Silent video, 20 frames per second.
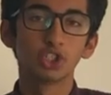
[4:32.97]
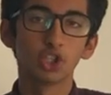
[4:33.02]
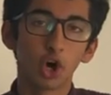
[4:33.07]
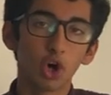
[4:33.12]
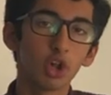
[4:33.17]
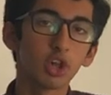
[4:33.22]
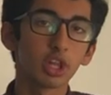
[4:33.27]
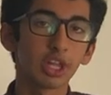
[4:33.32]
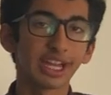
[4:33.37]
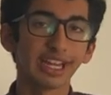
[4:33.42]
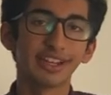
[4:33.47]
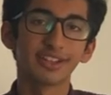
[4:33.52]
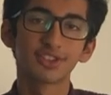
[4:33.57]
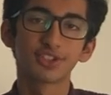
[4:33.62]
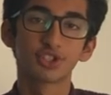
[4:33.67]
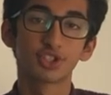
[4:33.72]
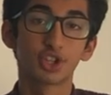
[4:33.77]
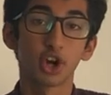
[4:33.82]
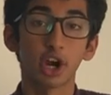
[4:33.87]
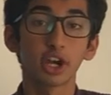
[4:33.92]
dull in its
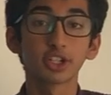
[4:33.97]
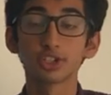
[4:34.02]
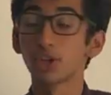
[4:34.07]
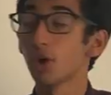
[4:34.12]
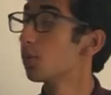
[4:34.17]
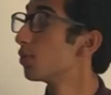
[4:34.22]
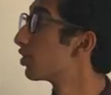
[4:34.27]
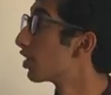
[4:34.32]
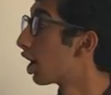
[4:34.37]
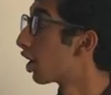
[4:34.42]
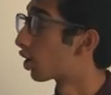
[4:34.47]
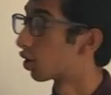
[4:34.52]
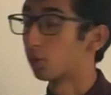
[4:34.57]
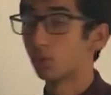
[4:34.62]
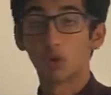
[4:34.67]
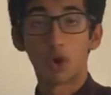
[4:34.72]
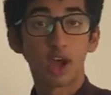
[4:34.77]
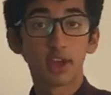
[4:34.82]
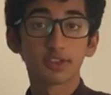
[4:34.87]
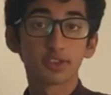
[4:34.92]
dark tones
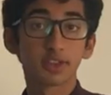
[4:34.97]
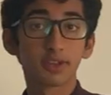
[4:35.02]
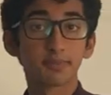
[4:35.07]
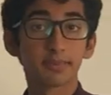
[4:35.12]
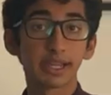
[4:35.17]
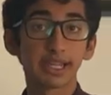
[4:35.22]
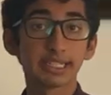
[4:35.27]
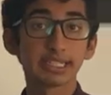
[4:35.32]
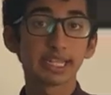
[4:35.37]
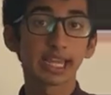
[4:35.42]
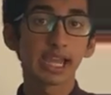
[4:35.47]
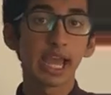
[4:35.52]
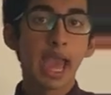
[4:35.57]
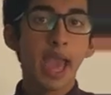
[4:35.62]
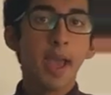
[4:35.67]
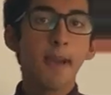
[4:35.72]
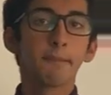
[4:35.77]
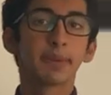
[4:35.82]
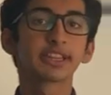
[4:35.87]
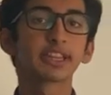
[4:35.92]
across the painting,
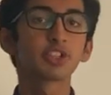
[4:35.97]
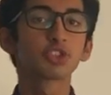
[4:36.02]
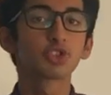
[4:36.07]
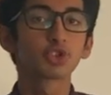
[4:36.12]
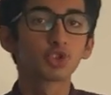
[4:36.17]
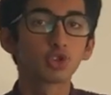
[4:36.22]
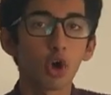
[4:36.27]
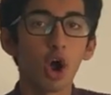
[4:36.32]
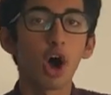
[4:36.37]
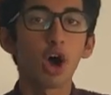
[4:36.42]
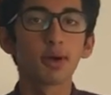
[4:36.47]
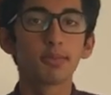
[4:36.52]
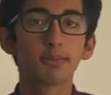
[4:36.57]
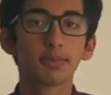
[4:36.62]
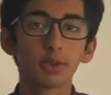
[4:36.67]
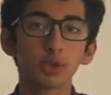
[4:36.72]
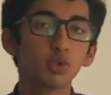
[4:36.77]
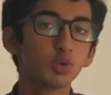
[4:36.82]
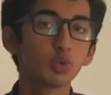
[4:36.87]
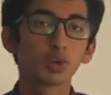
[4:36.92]
but the strong
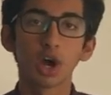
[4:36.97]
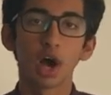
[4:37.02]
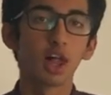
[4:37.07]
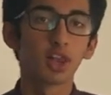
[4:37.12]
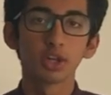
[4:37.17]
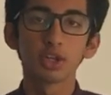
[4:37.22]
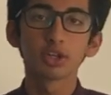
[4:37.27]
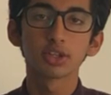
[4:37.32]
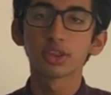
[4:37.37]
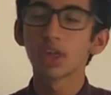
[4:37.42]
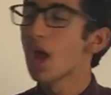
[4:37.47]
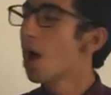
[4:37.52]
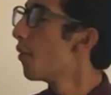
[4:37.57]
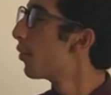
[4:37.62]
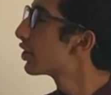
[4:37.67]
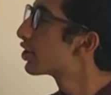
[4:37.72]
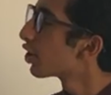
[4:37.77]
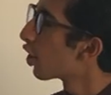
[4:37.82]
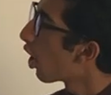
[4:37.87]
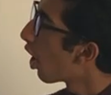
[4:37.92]
blue colors,
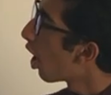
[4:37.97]
which are